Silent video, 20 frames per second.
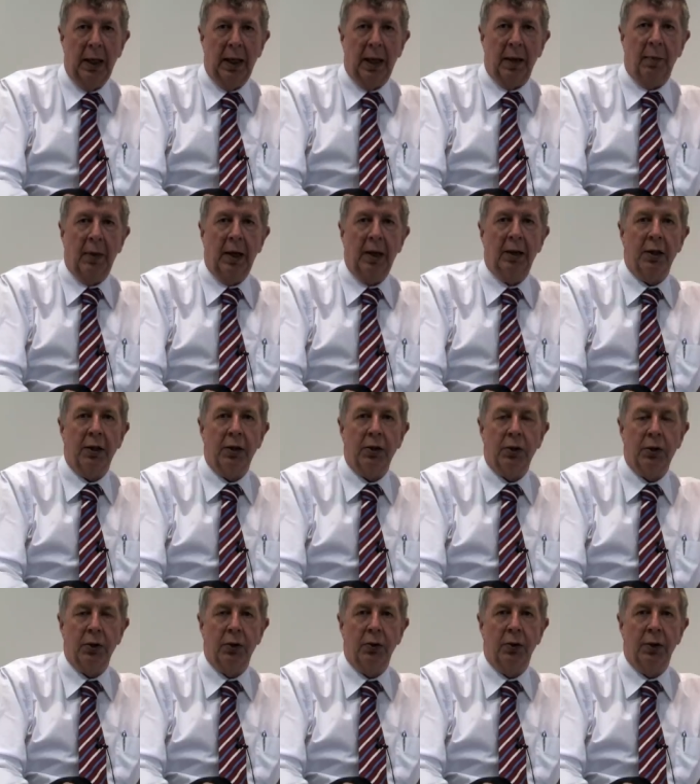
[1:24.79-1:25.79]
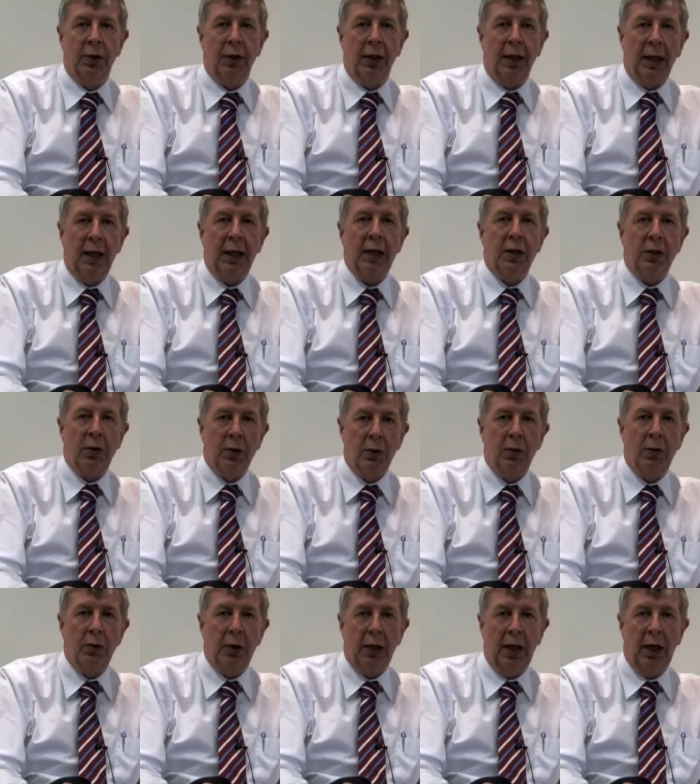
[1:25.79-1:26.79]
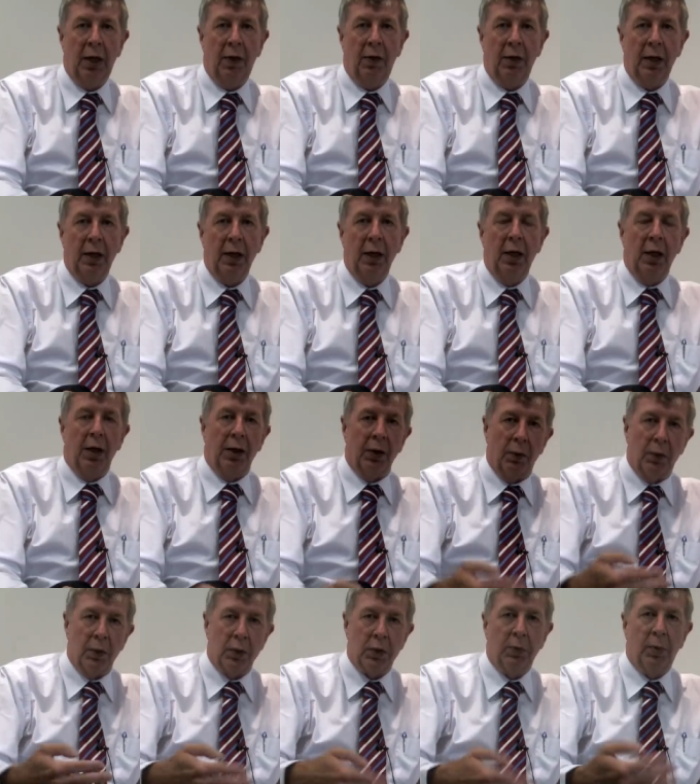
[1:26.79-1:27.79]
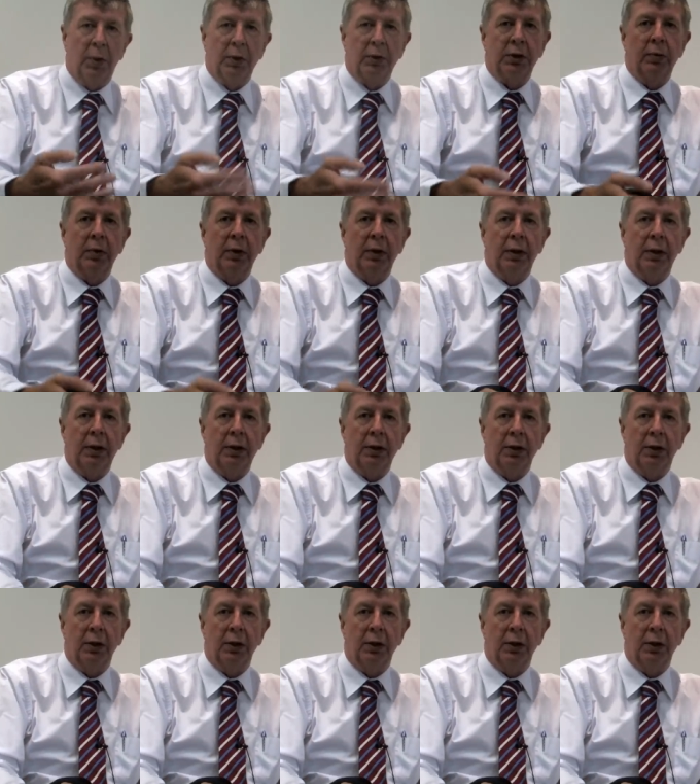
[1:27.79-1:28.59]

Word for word: and making sure that they do carry the responsibilities,